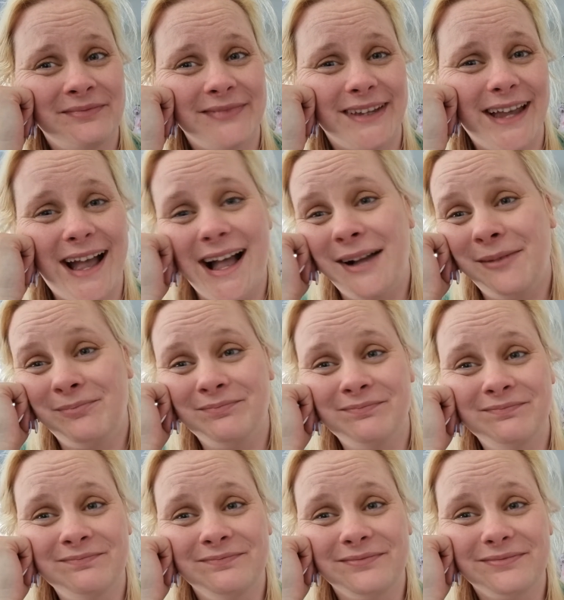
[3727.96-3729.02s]
Yeah,
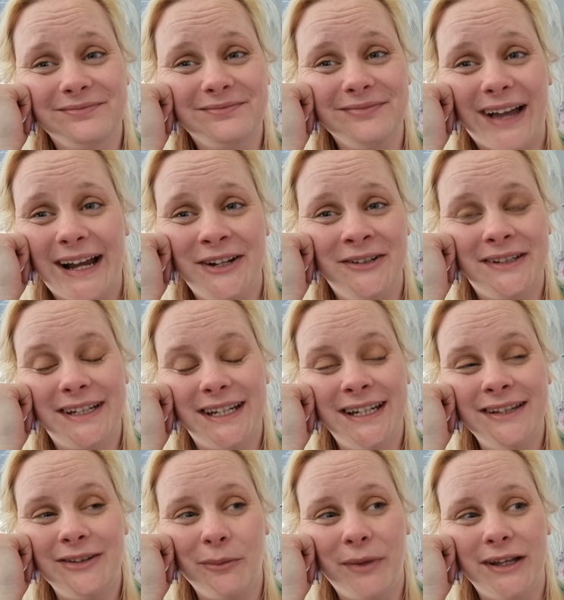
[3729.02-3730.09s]
I don't
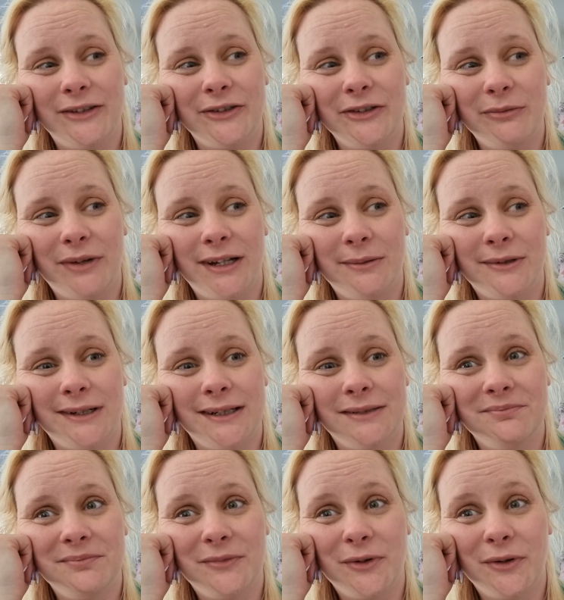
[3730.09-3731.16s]
eat tomato soup anymore,
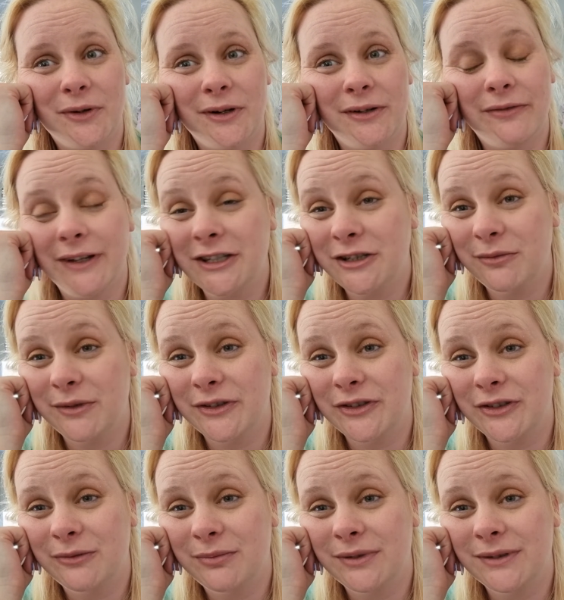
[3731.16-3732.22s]
or vegetable
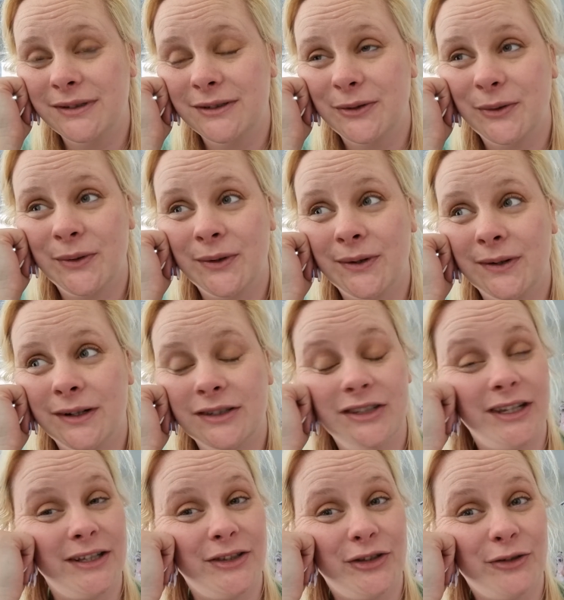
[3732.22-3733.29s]
soup, or
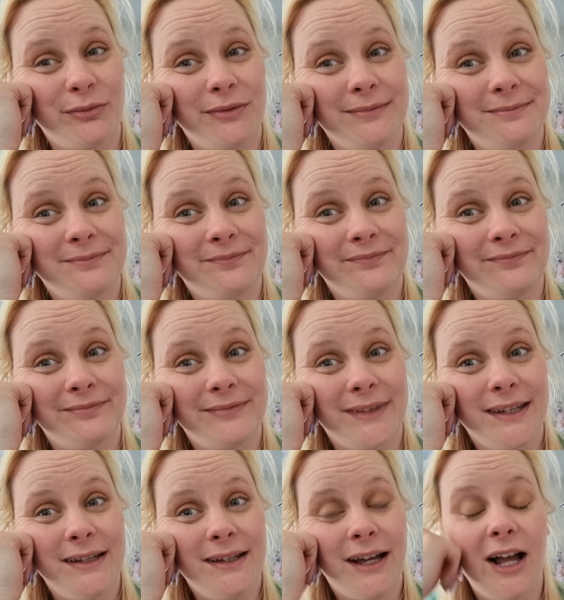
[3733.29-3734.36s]
chicken soup.
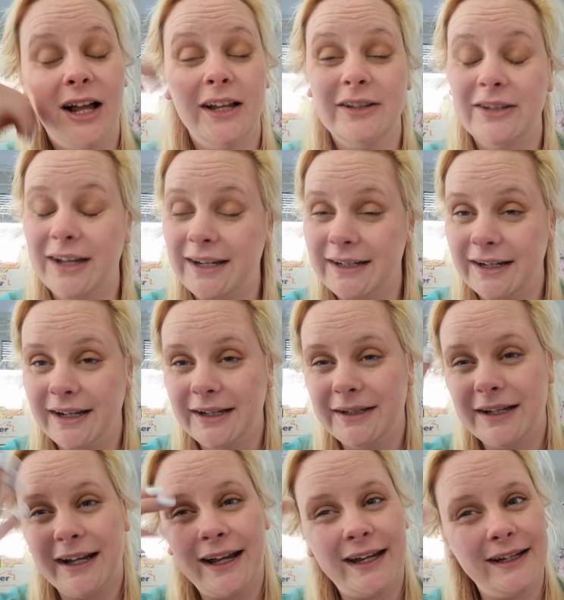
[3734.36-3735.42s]

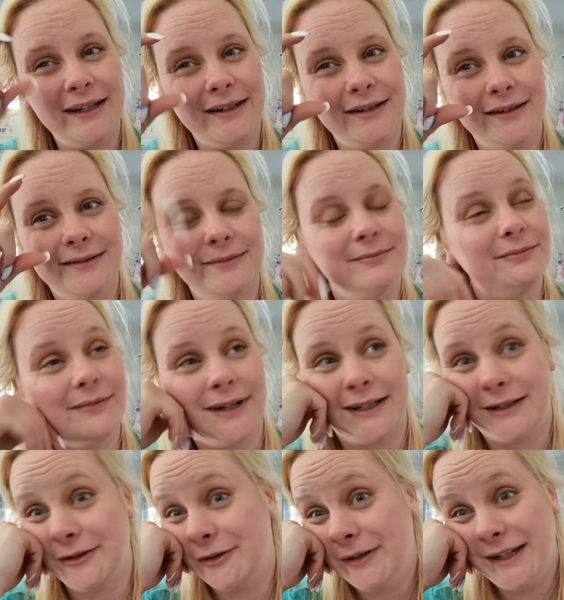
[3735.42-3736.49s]

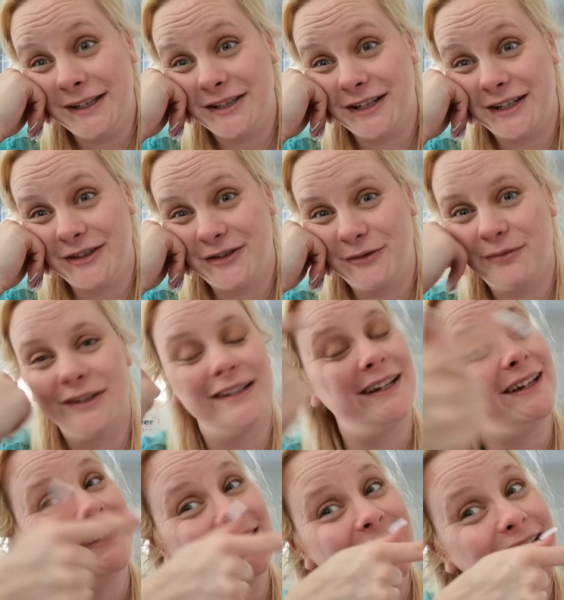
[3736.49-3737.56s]
I do eat chicken soup, and
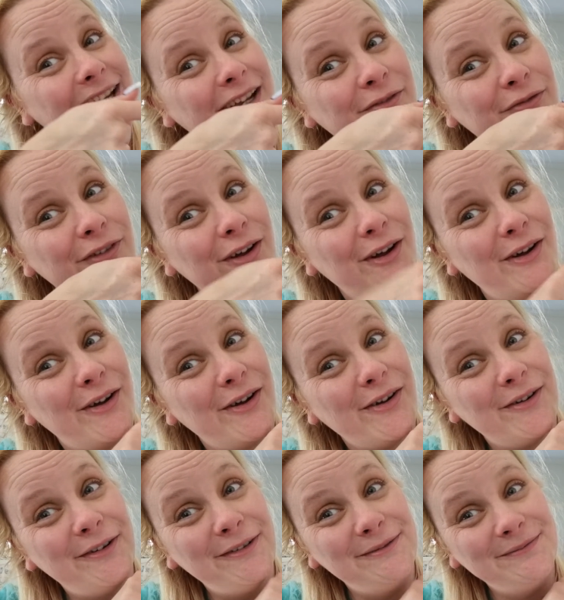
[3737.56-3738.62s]
then it's chicken
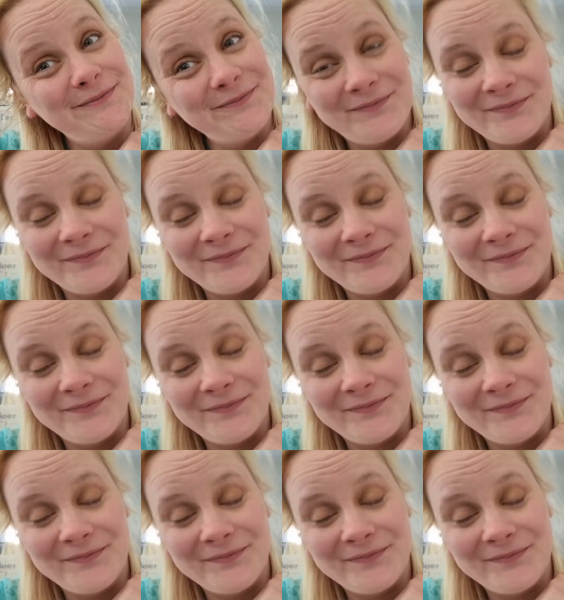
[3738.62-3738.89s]
phone.